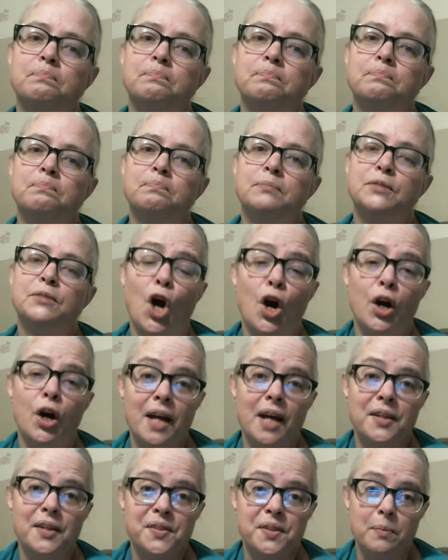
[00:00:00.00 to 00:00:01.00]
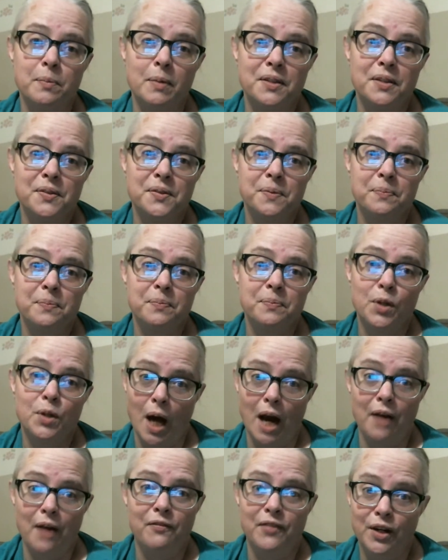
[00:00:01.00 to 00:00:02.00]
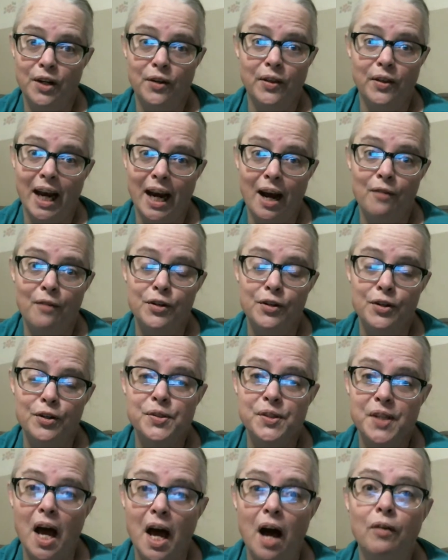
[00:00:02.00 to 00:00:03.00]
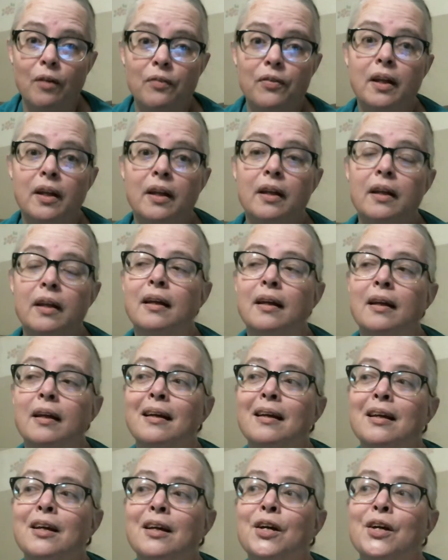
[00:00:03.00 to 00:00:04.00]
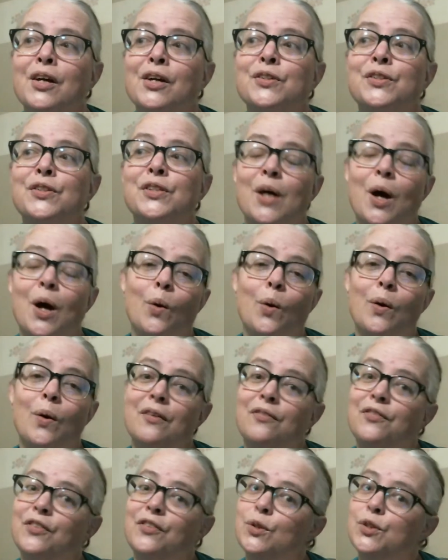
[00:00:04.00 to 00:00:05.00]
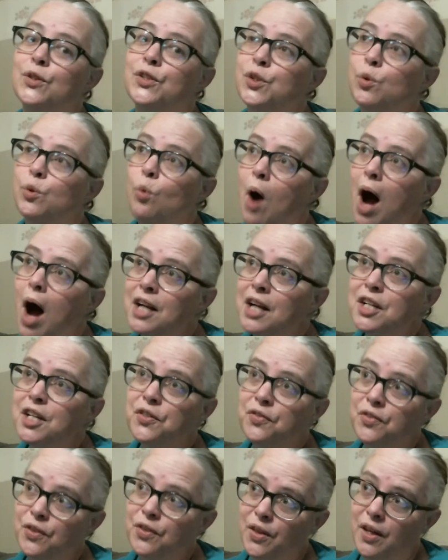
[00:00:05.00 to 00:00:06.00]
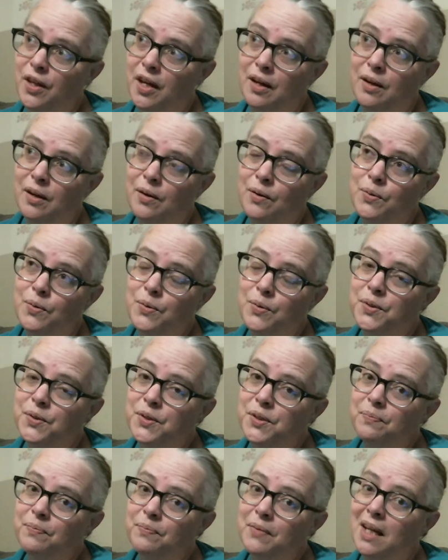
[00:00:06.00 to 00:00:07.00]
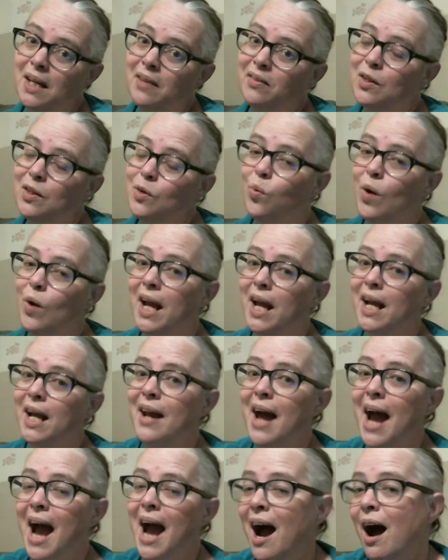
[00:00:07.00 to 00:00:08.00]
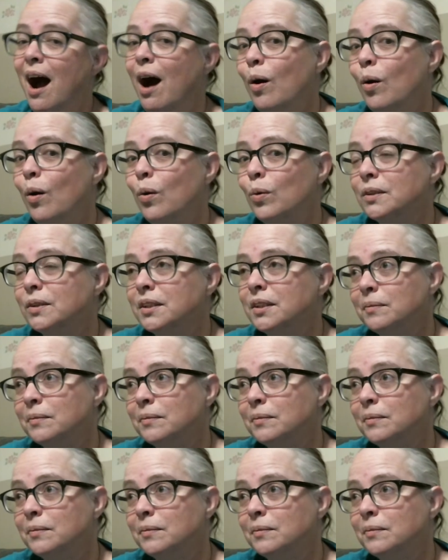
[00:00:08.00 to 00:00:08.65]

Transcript: yarn estimates. You got to figure that out for yourself. So if you swatch for those and you weigh it out,